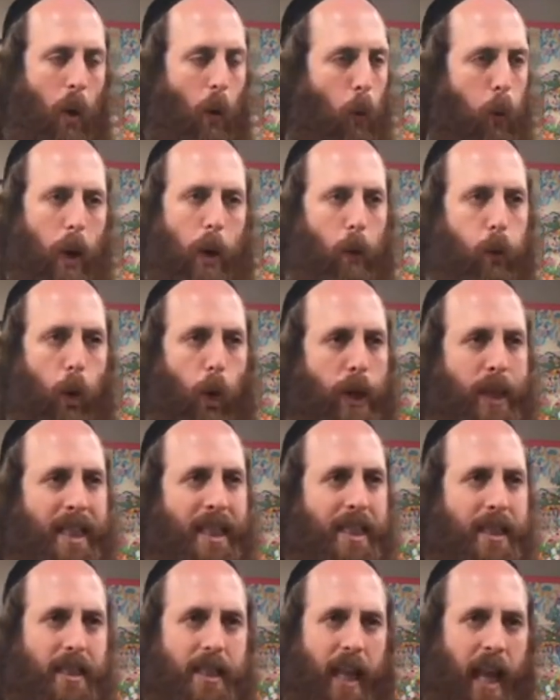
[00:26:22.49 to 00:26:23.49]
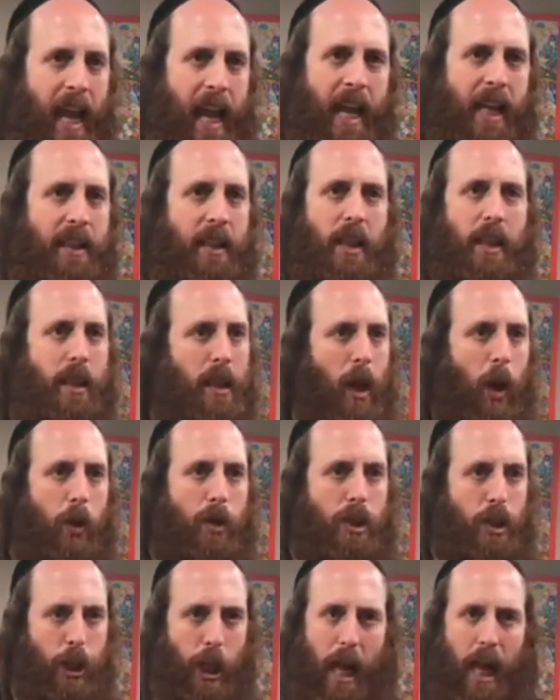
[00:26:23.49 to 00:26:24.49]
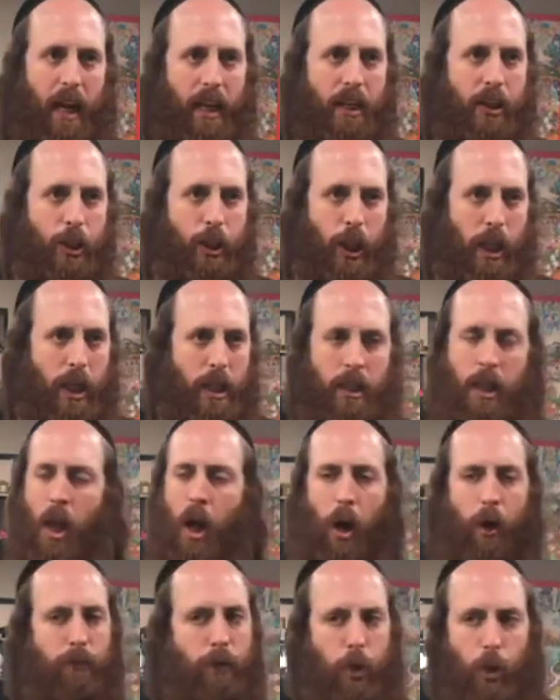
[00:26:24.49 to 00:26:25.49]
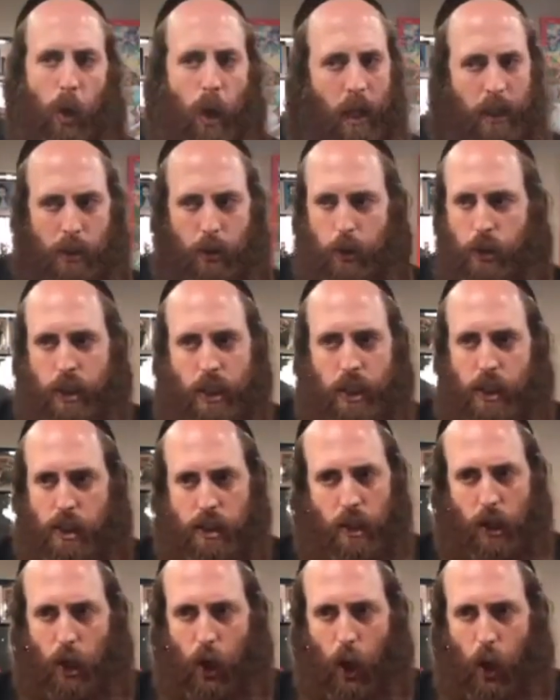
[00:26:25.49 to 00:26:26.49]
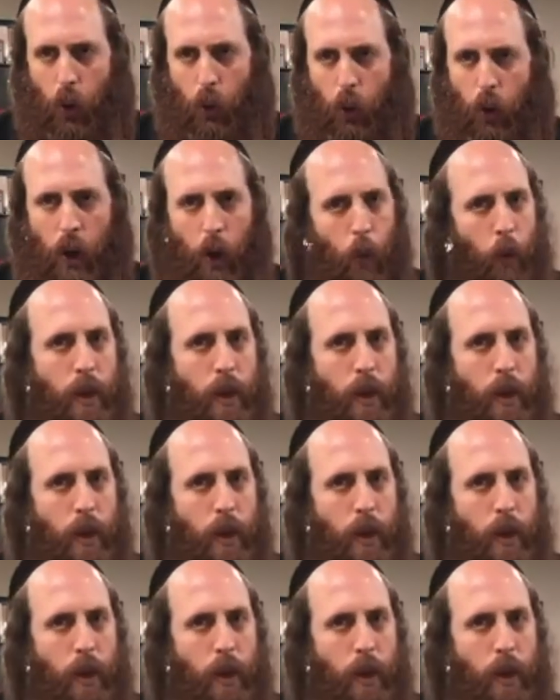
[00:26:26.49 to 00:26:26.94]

We wouldn't stand in those challenges of 200 years ago.